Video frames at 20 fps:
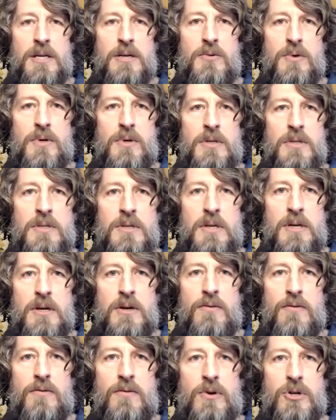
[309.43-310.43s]
It was, you
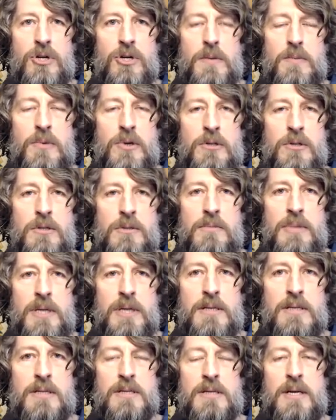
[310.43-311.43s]
know, first supposed to be
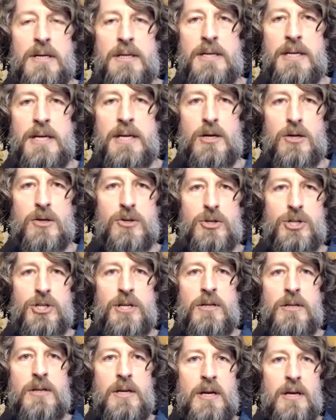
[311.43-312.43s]
in Santiago,
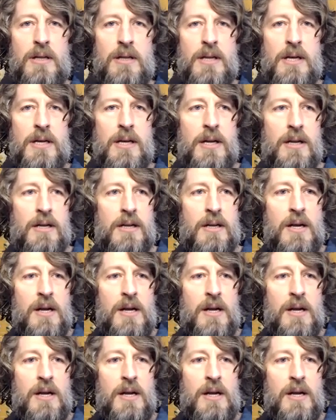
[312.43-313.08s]
Chile, and then it